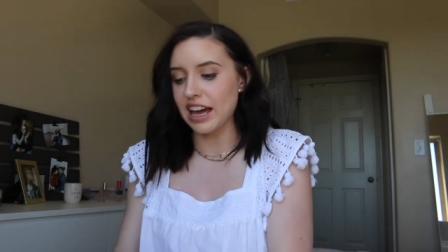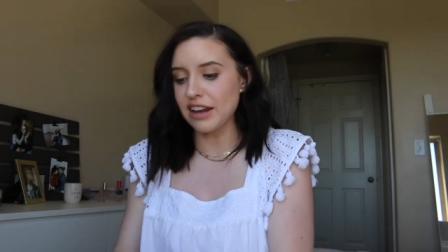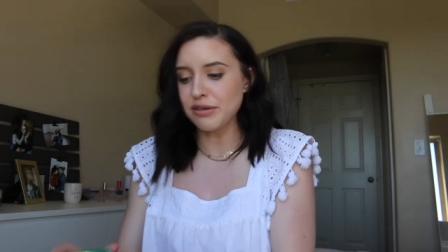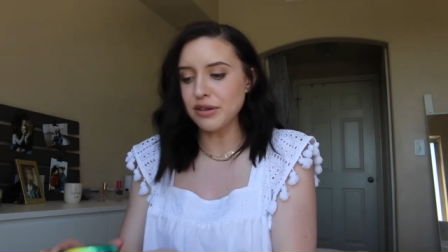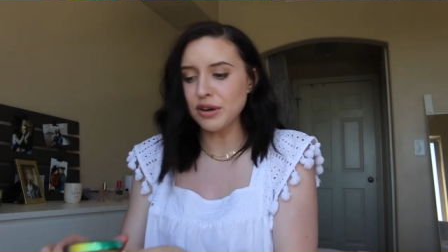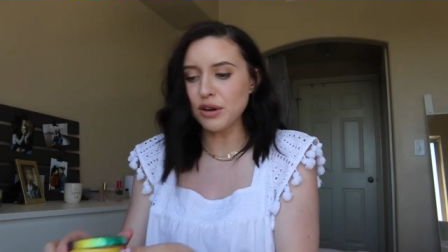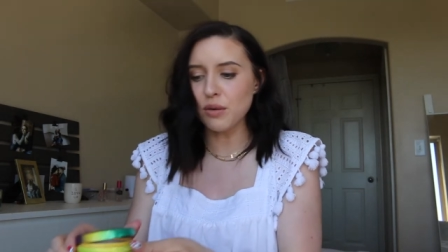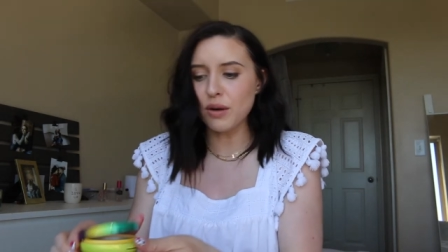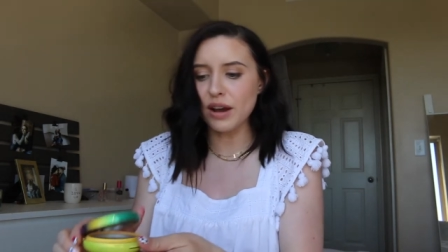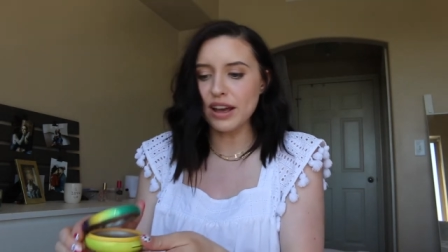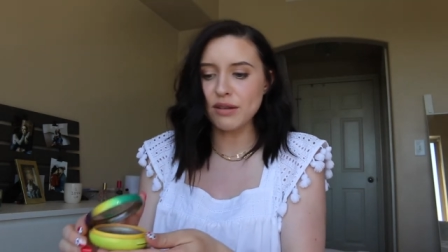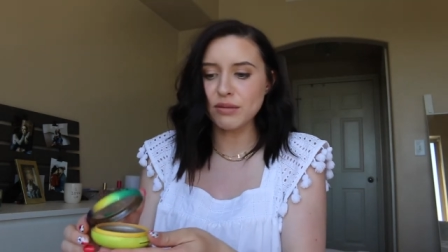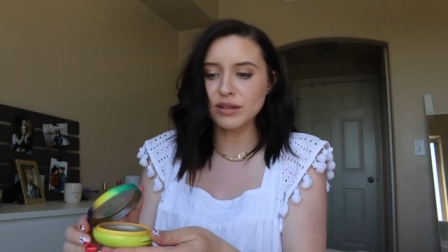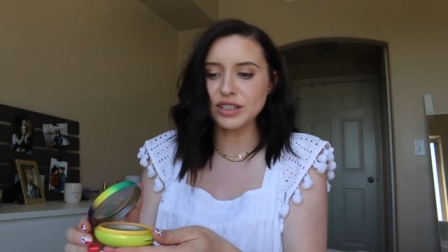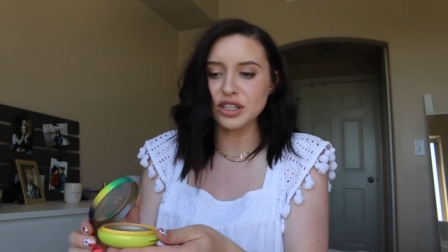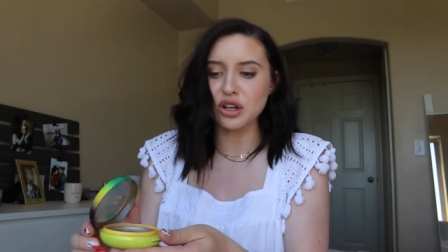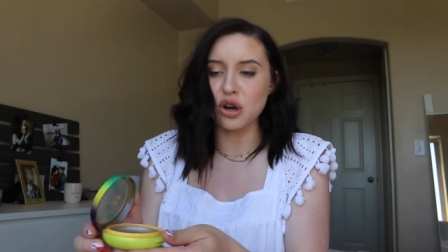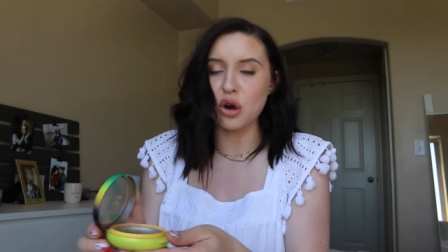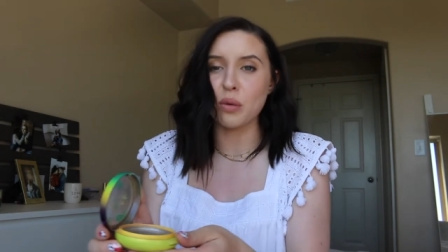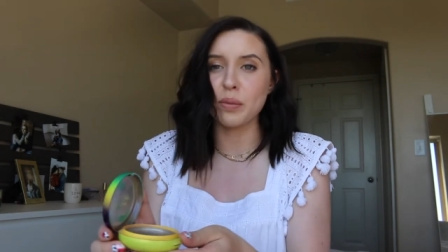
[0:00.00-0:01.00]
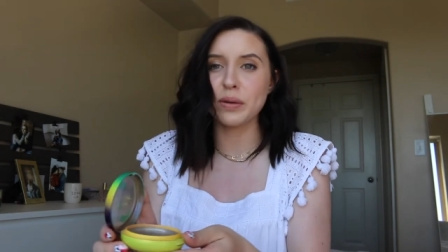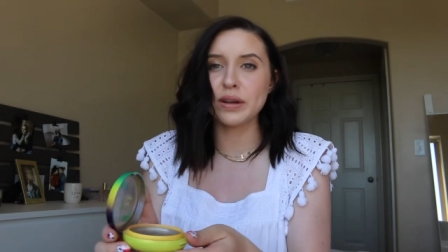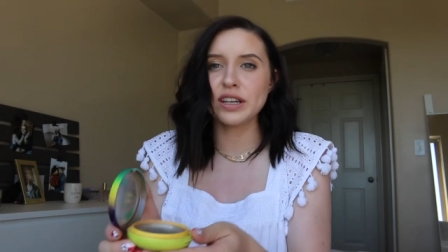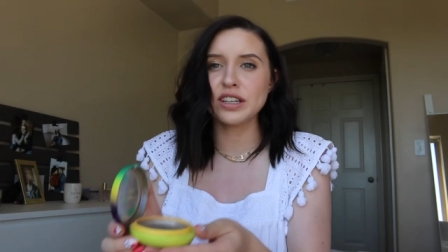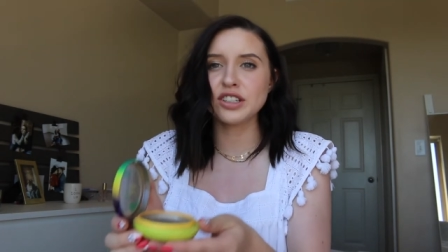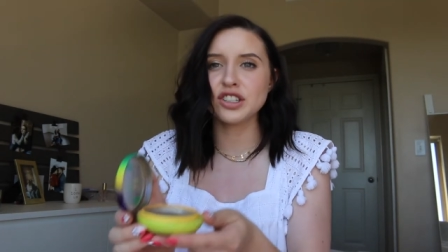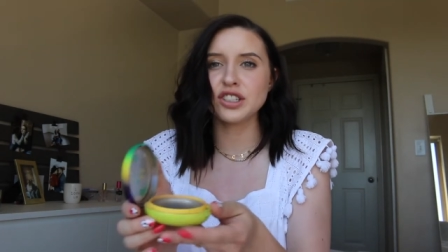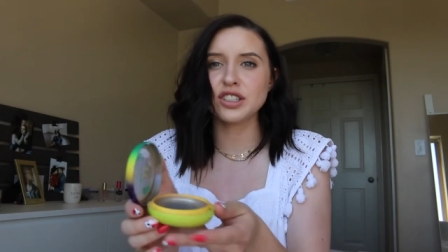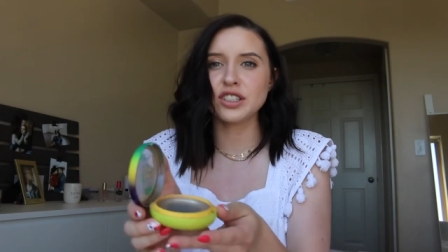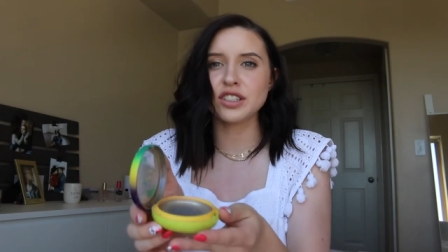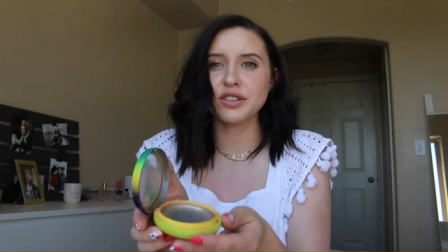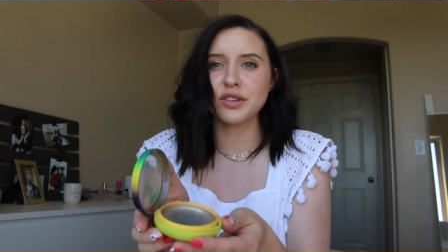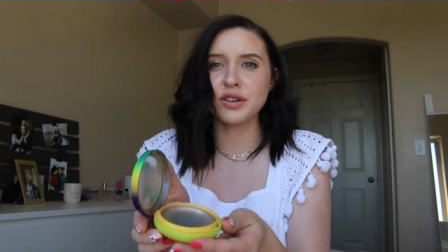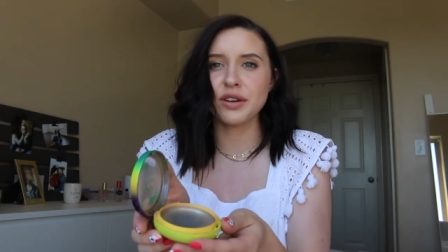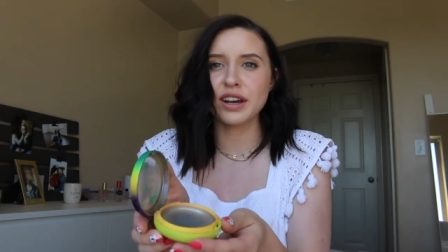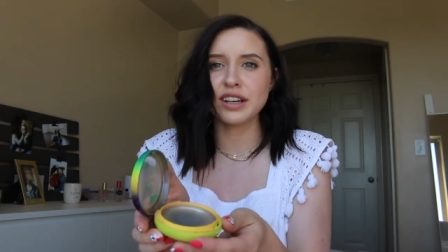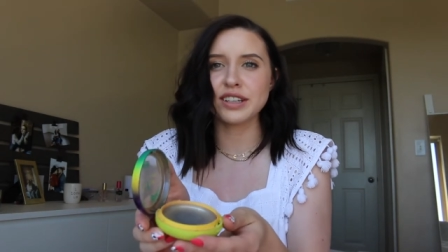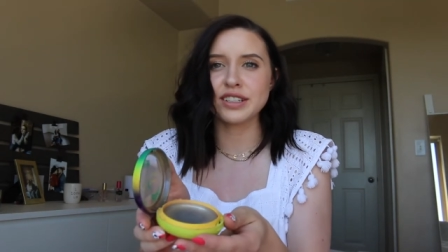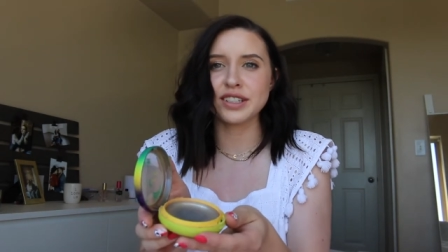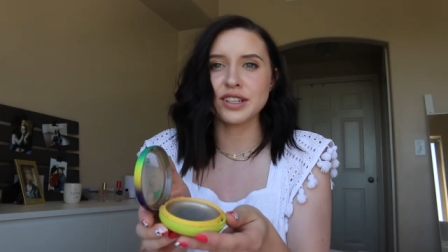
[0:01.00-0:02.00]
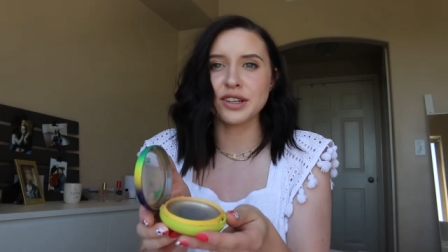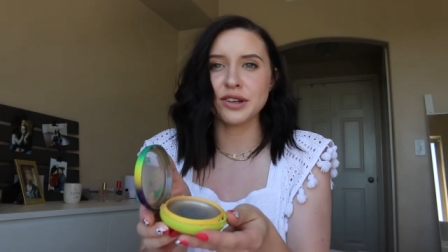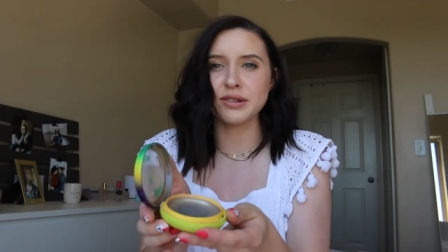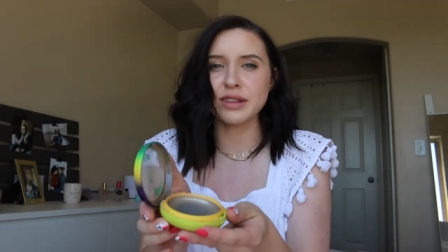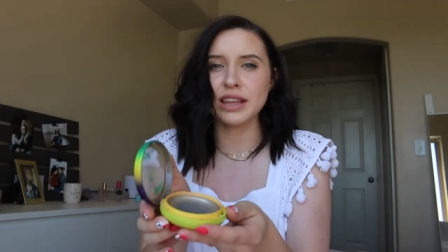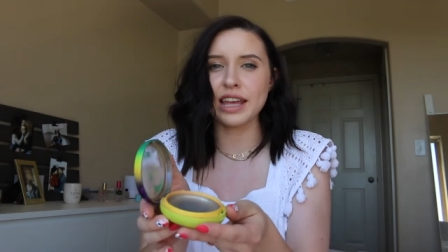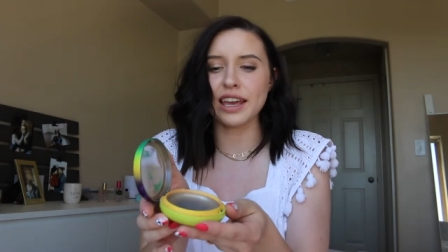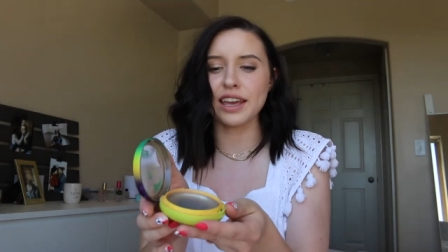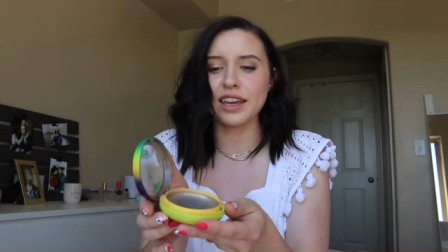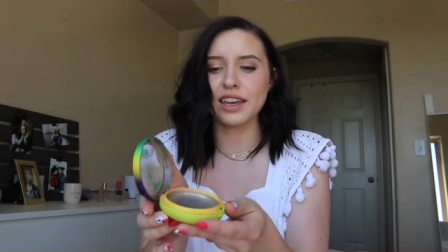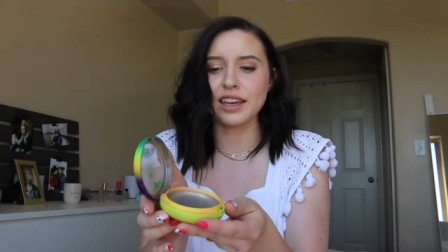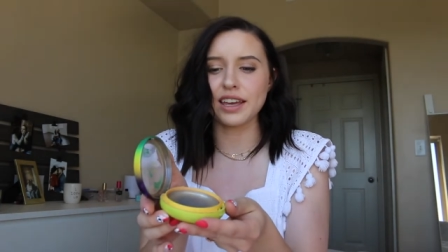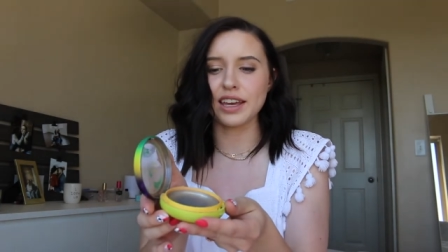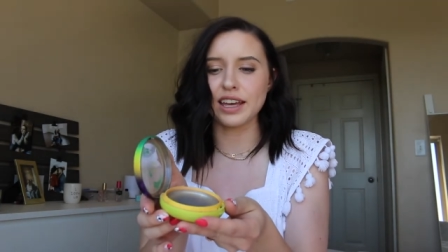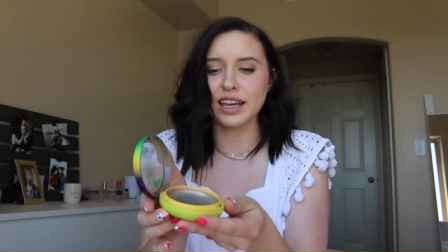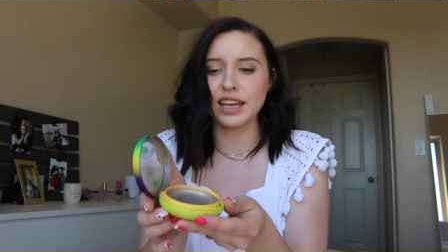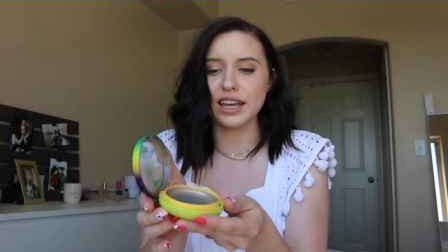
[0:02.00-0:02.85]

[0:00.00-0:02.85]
I don't know why I went to open it, just so you guys know, like,